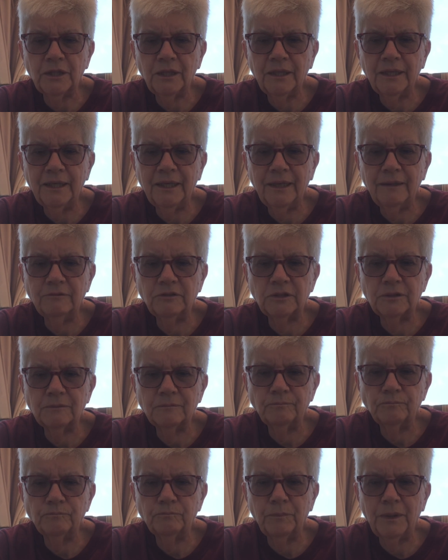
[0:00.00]
leaves,
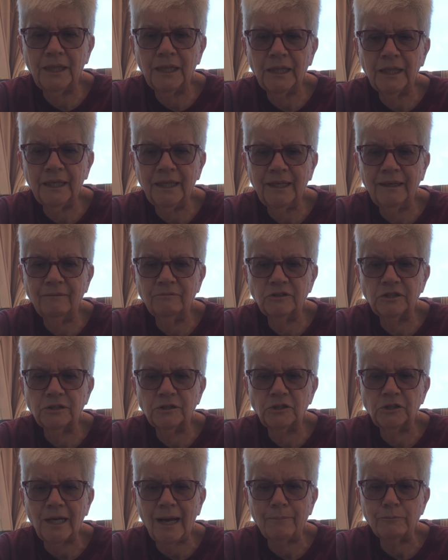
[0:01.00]
mint leaves,
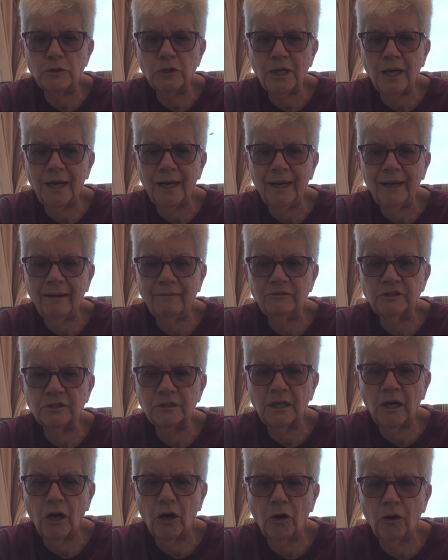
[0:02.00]
chopped chives,
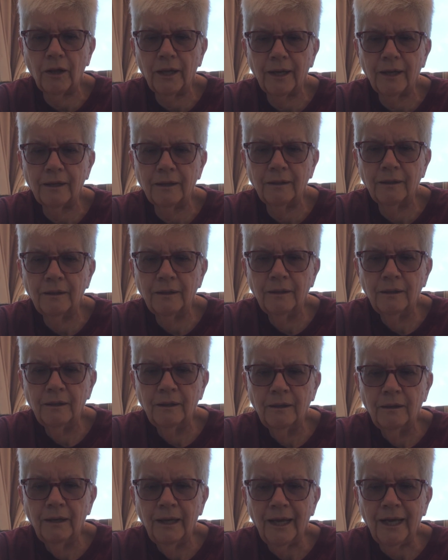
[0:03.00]
garlic,
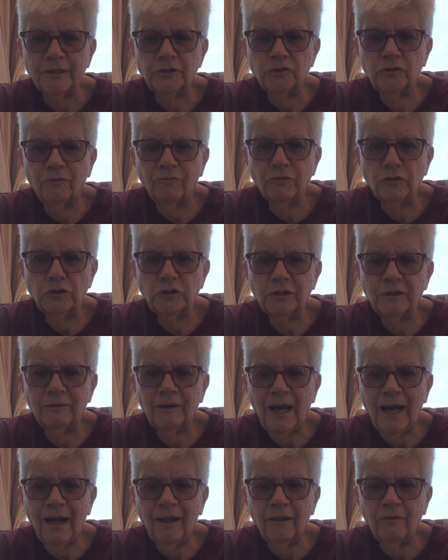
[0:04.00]
extra virgin
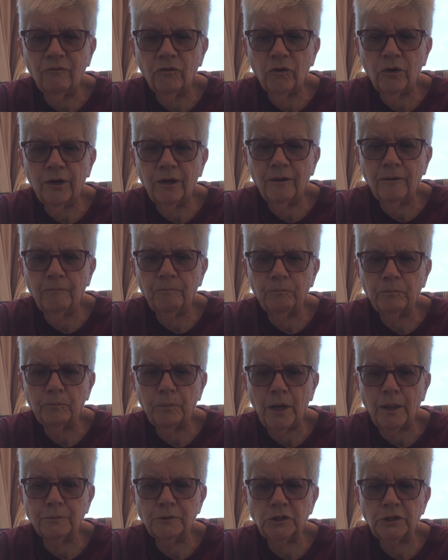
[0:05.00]
olive oil,
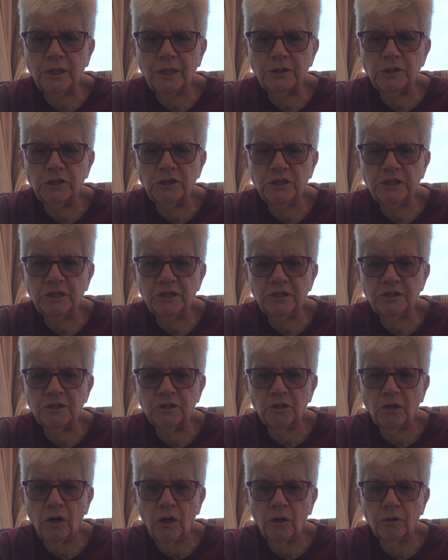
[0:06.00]
Parmesan cheese,
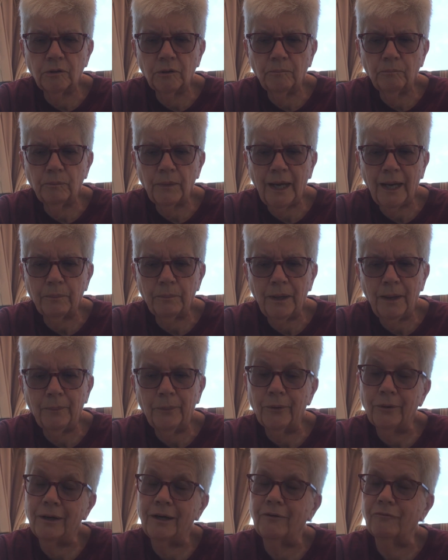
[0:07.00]
salt, black
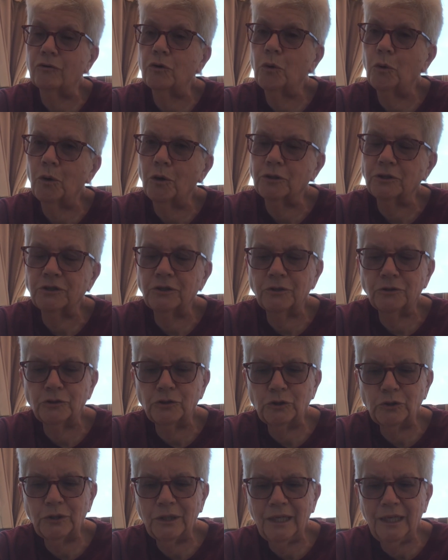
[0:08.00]
pepper, and of course the
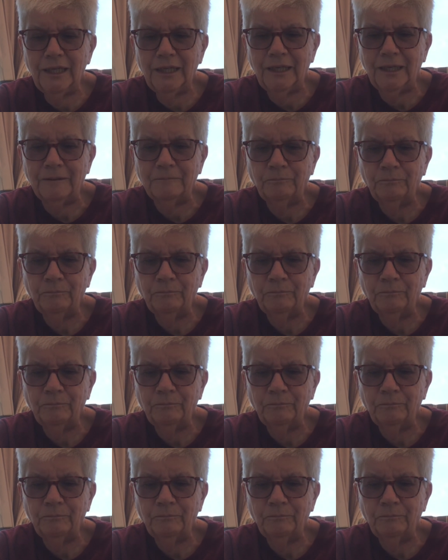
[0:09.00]
zucchini.